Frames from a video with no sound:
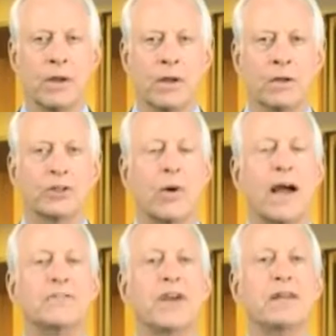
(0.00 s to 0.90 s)
So
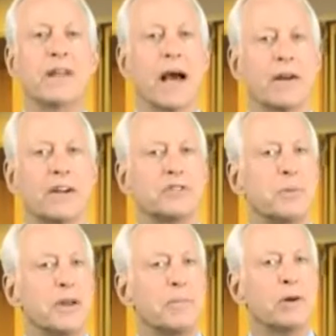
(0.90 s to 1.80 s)
I sat down and I
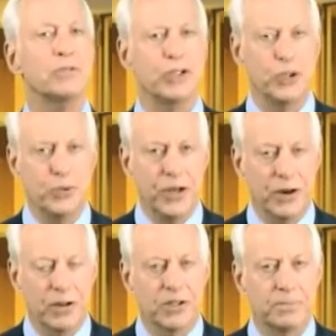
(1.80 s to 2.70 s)
spent about 2
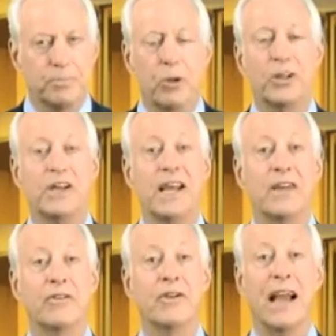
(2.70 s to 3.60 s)
years pulling
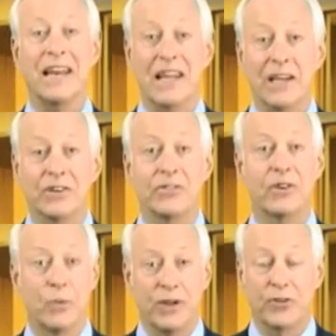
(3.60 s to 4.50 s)
together ideas
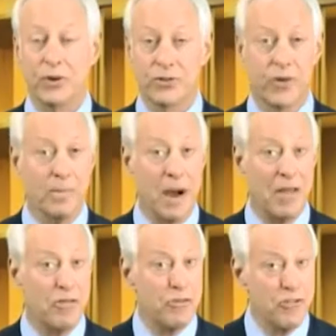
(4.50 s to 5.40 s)
and research from my
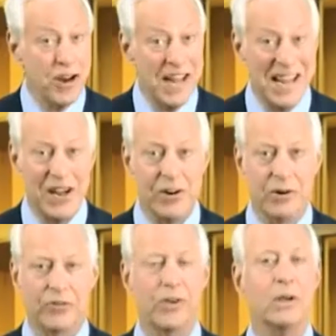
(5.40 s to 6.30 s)
30
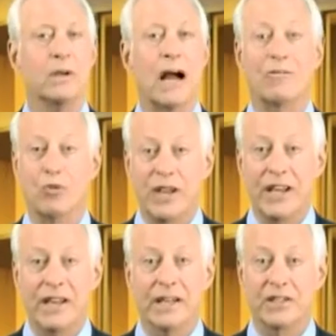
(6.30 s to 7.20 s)
years of
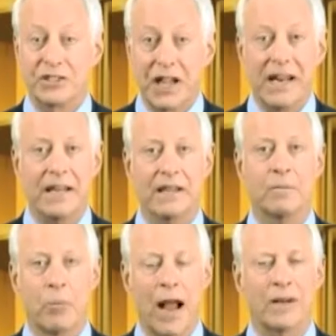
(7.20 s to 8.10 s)
reading and study
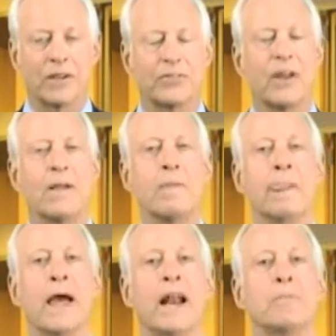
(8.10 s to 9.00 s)
and practice,
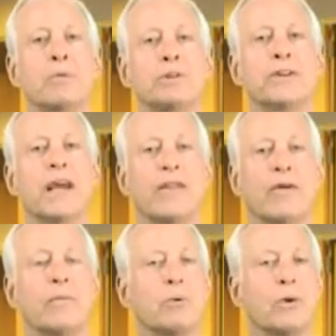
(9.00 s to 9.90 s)
and I put
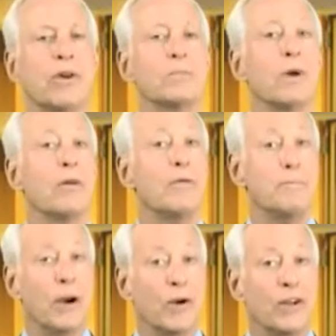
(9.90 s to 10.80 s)
together a program called The
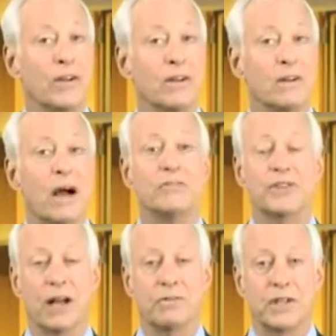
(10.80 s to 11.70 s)
Miracle of
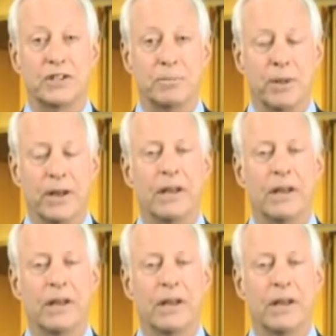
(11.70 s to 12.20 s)
Self-Discipline.